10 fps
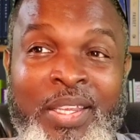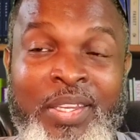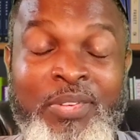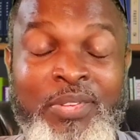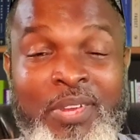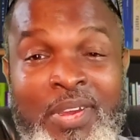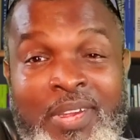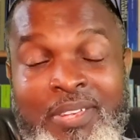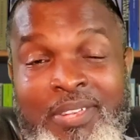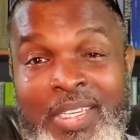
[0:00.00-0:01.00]
You
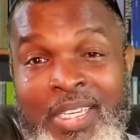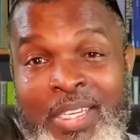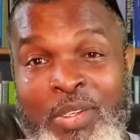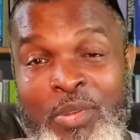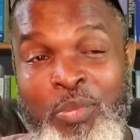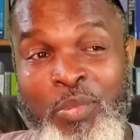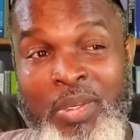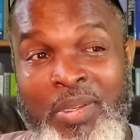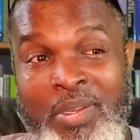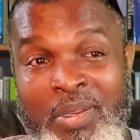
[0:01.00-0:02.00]
start seeing
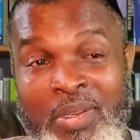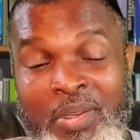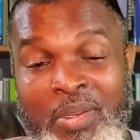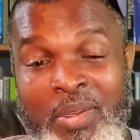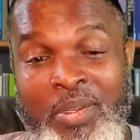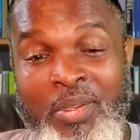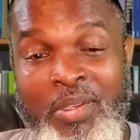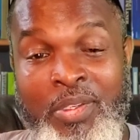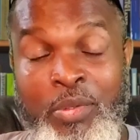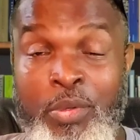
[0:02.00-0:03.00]

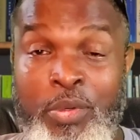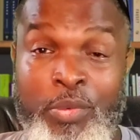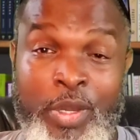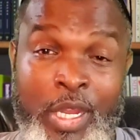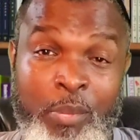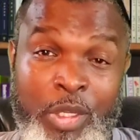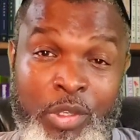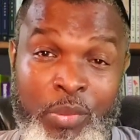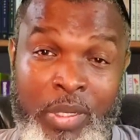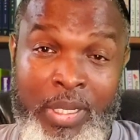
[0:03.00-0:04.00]
the
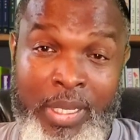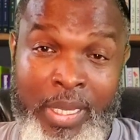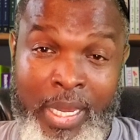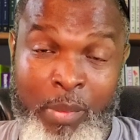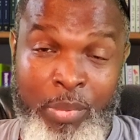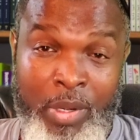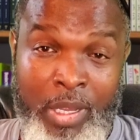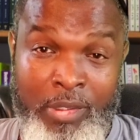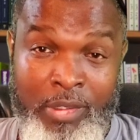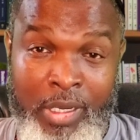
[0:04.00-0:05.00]
Deuteronomy 28
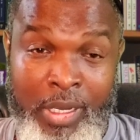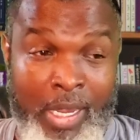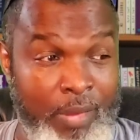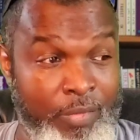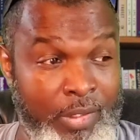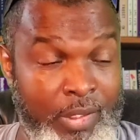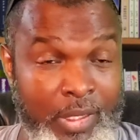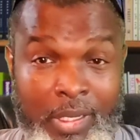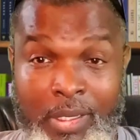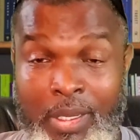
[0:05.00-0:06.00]
project after
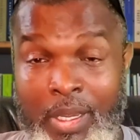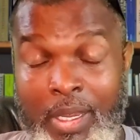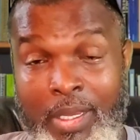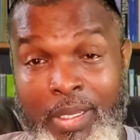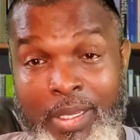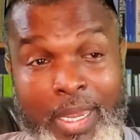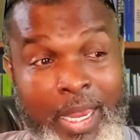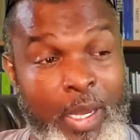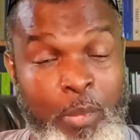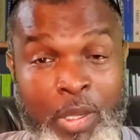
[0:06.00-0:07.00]
King Yohanan
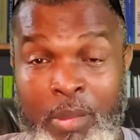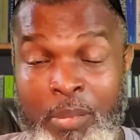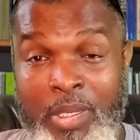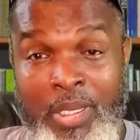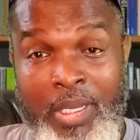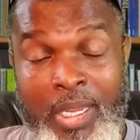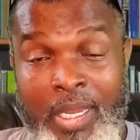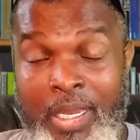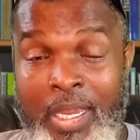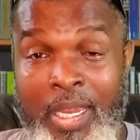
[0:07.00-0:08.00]
came up
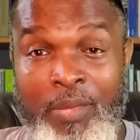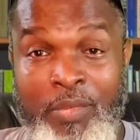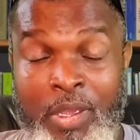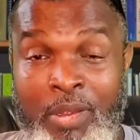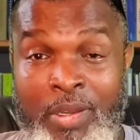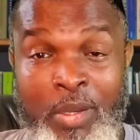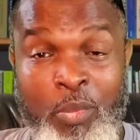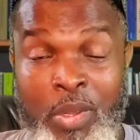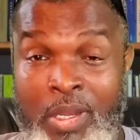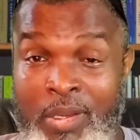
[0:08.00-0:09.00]
and gave y'all that
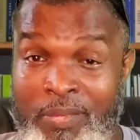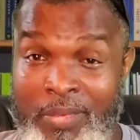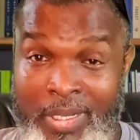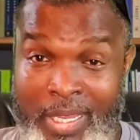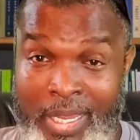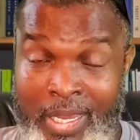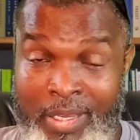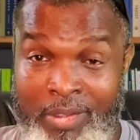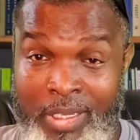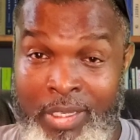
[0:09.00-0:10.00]
wonderful
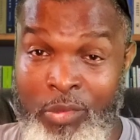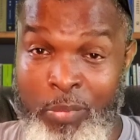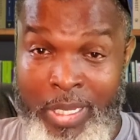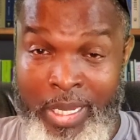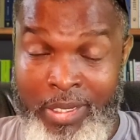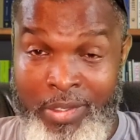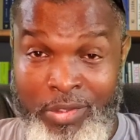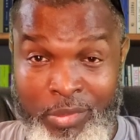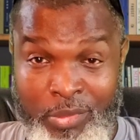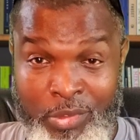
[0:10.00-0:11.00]
class
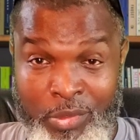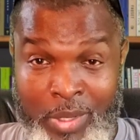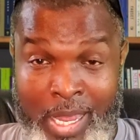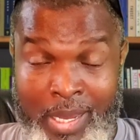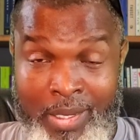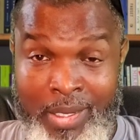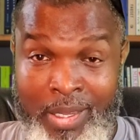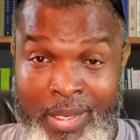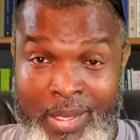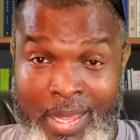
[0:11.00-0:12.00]
explaining to you how they
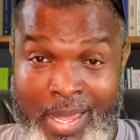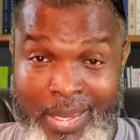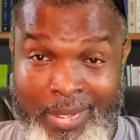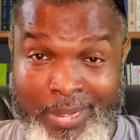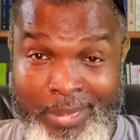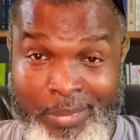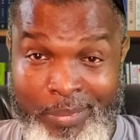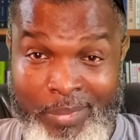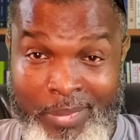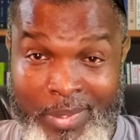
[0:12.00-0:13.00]
are lying
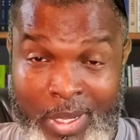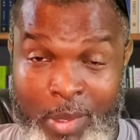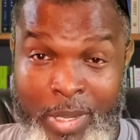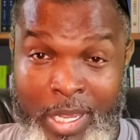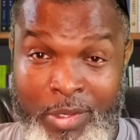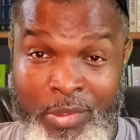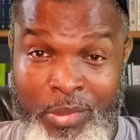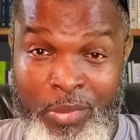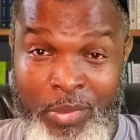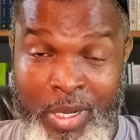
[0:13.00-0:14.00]
about
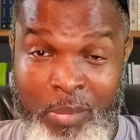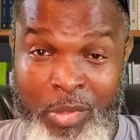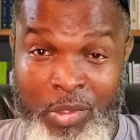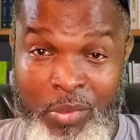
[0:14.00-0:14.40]
Deuteronomy